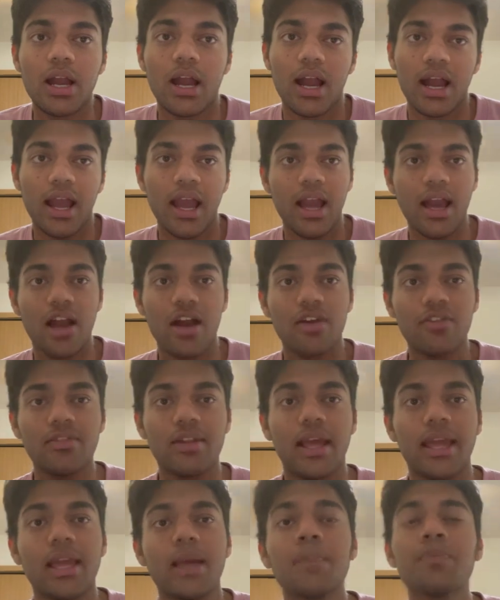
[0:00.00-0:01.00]
I have
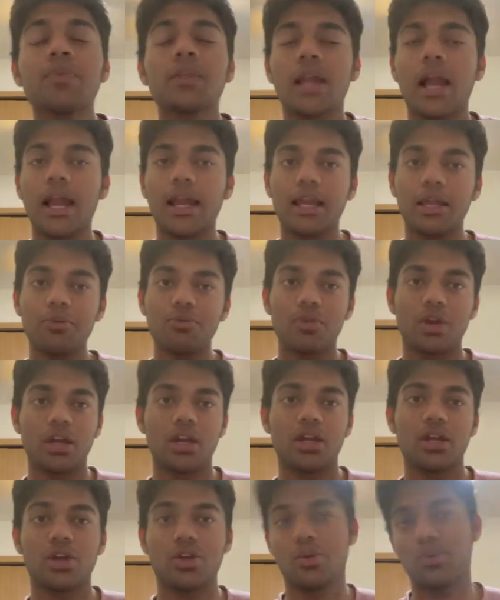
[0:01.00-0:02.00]
like I can bring
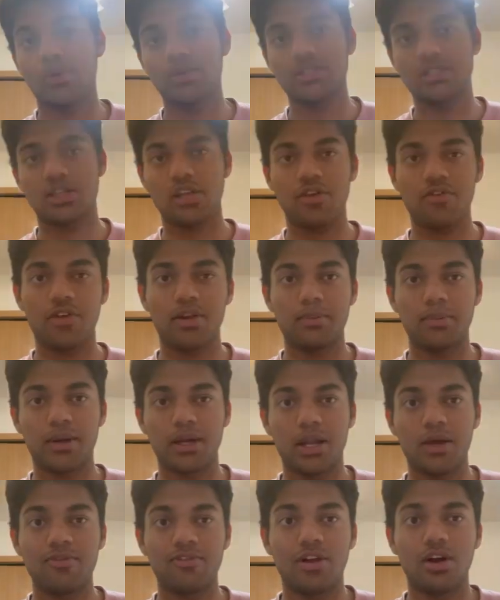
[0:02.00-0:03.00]
a University of
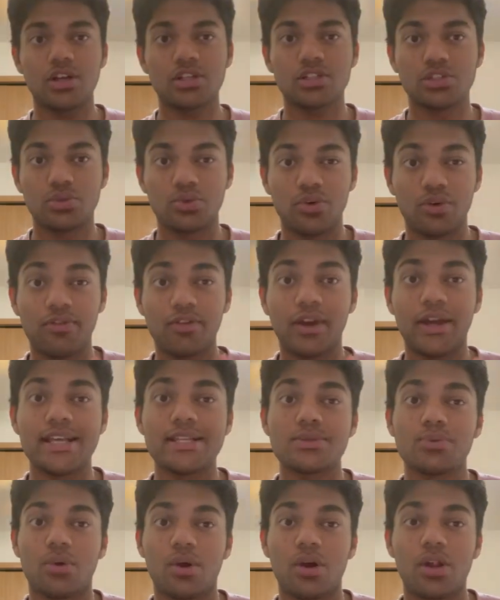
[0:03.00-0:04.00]
Alberta vlog too if you
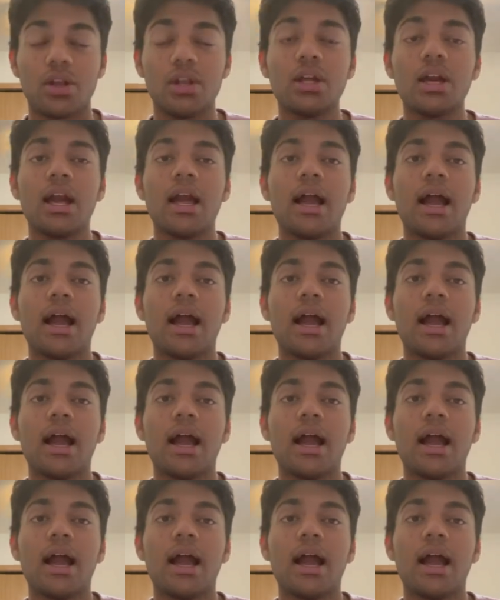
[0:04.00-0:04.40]
guys want